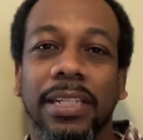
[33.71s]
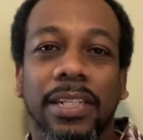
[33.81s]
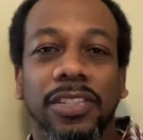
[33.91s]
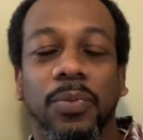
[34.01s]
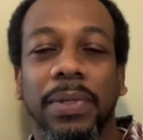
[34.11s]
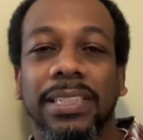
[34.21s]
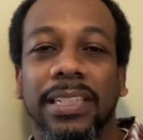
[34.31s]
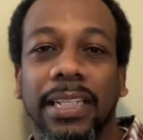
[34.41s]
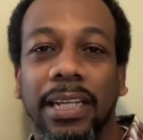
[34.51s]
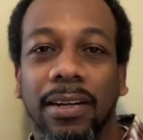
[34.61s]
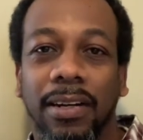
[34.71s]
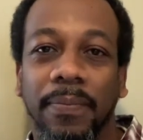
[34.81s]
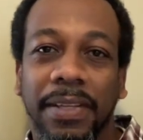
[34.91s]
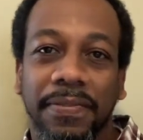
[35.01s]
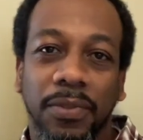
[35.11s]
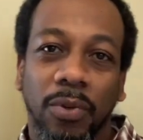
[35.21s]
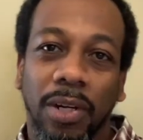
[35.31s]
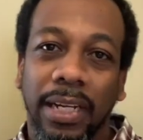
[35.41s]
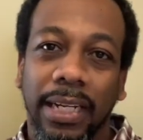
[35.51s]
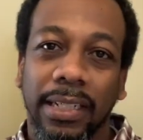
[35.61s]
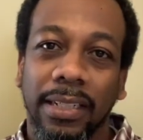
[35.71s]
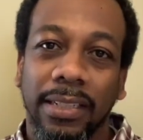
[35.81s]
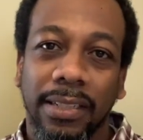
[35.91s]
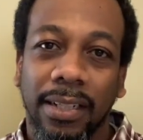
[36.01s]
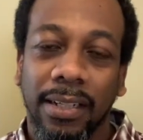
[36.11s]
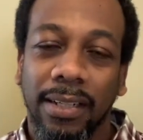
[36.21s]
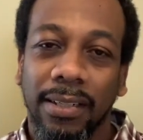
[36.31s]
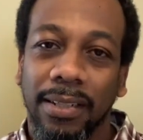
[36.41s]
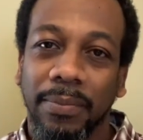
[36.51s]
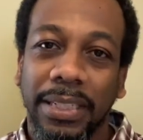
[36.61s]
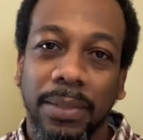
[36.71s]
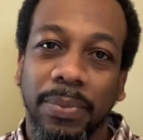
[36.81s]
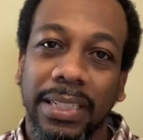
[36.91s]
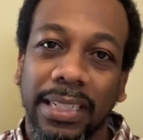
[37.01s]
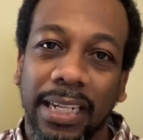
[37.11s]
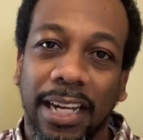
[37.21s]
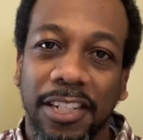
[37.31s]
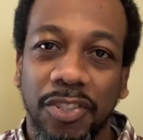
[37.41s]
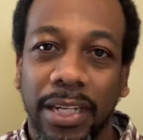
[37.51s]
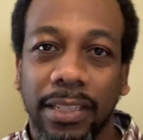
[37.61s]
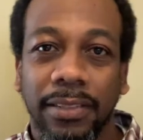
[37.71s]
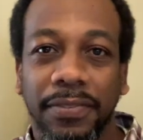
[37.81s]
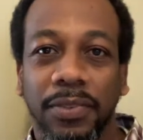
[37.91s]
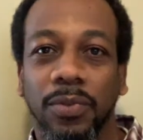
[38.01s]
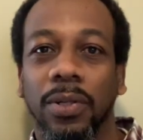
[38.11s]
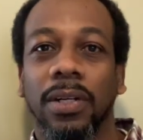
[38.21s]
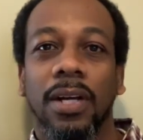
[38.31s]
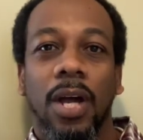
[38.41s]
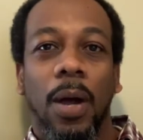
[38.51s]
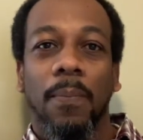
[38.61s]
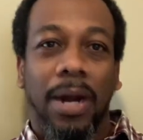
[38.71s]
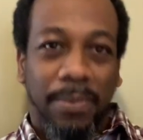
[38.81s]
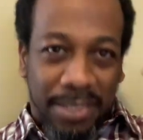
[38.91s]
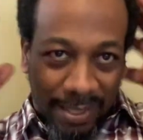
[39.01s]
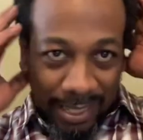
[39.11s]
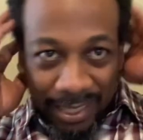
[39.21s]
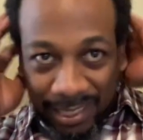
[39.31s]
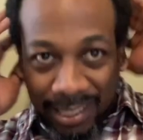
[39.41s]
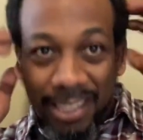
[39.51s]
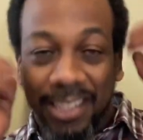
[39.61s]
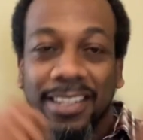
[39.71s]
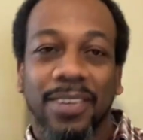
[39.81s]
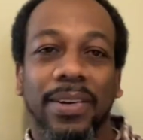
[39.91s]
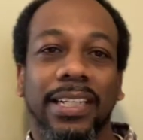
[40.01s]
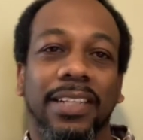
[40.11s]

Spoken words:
So basically, if you are like a independent contractor, if you are a barber shop, like I need a haircut right now.